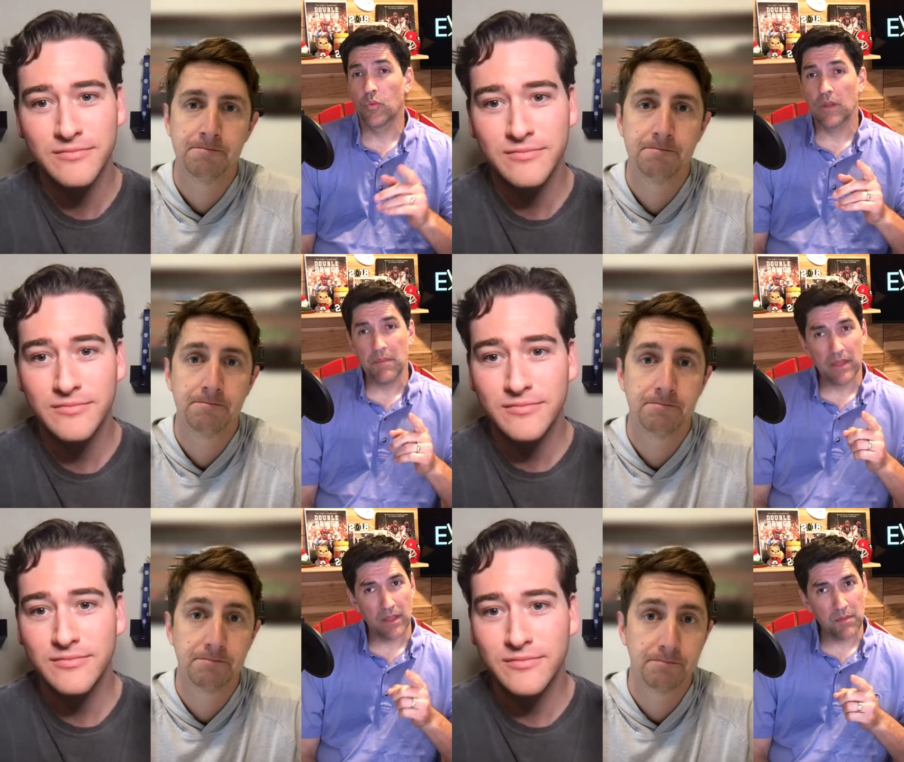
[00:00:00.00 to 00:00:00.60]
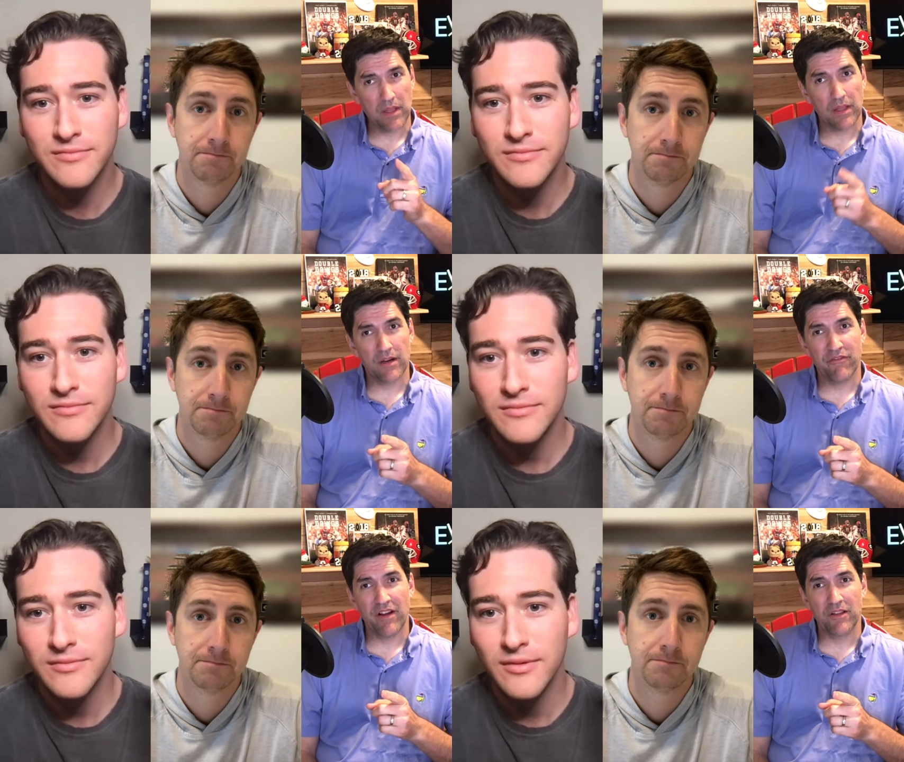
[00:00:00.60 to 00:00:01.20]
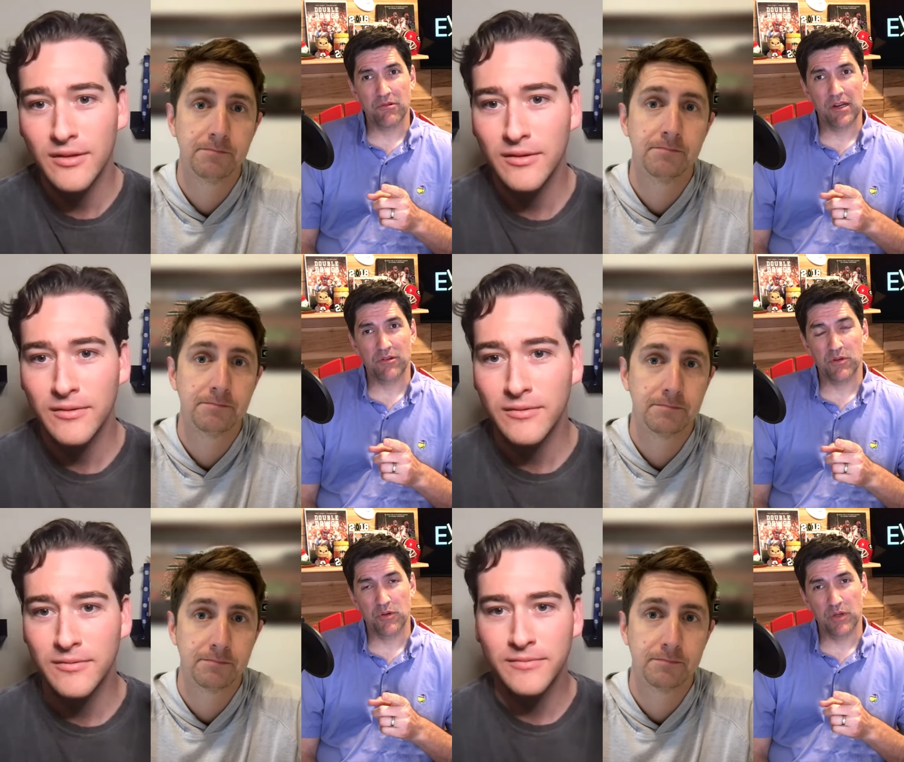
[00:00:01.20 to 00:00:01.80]
Speaker 1: Well, let me clarify the
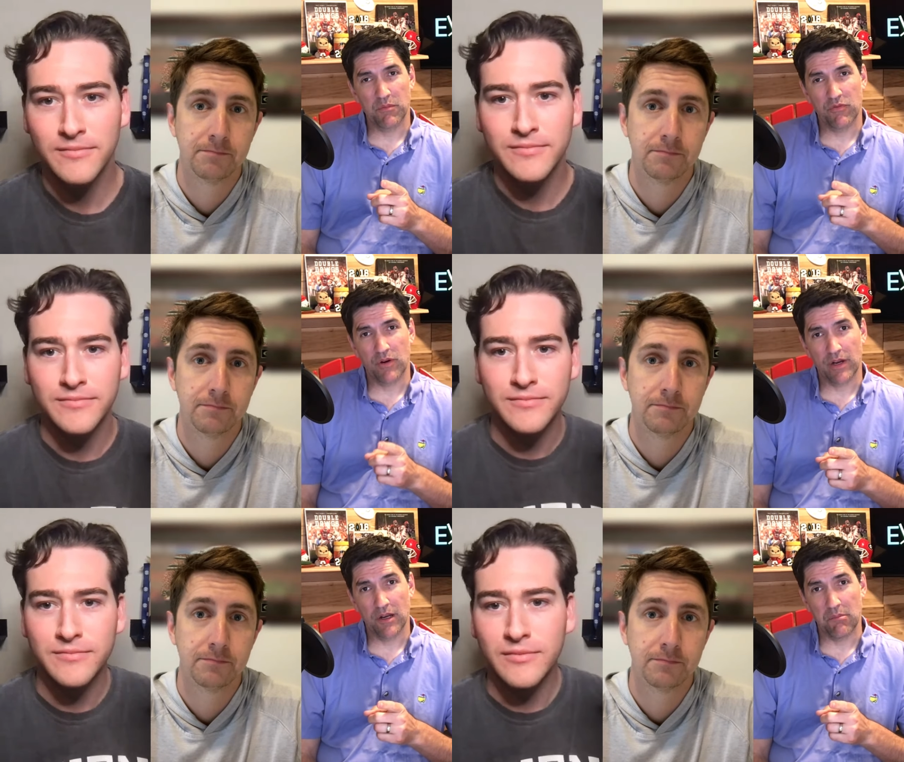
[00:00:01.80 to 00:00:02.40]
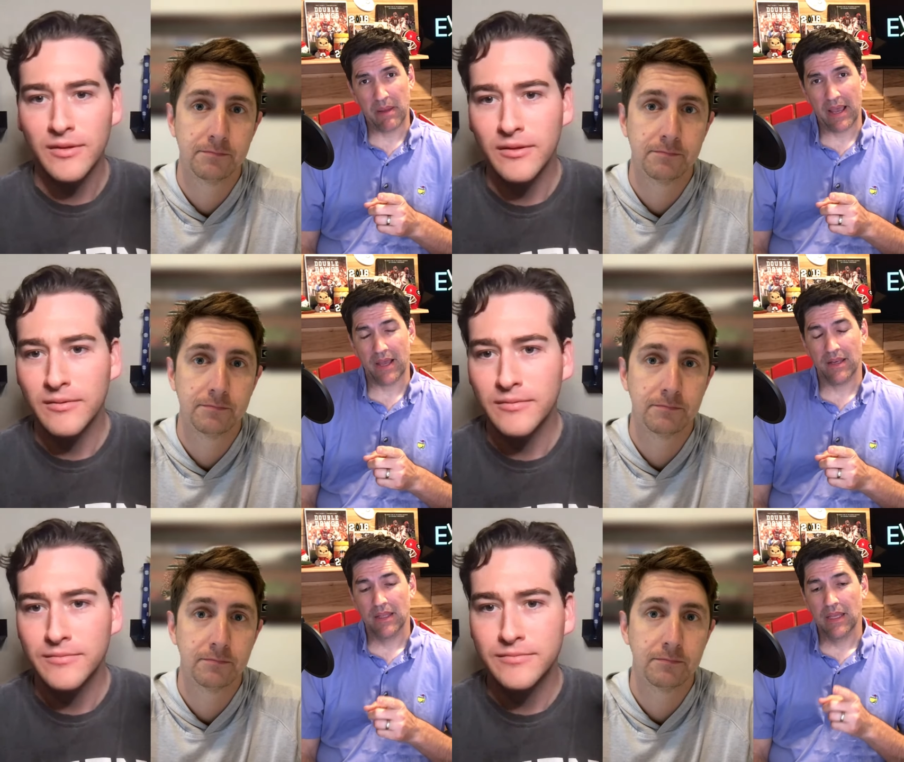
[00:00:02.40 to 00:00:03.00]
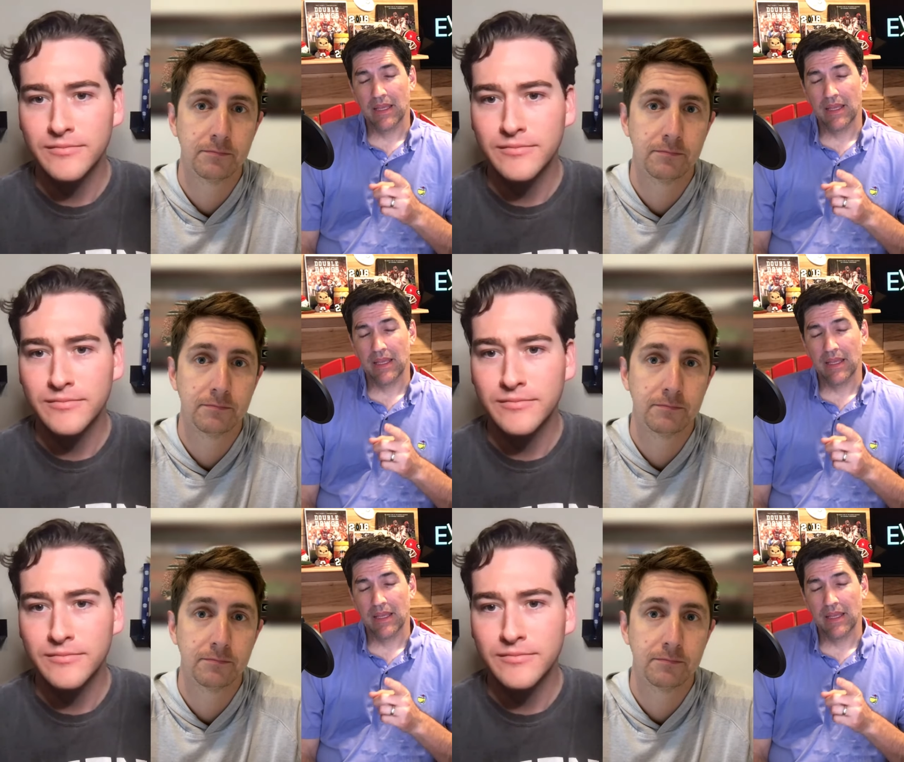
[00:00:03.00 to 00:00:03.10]
record real quick before I go to Matt.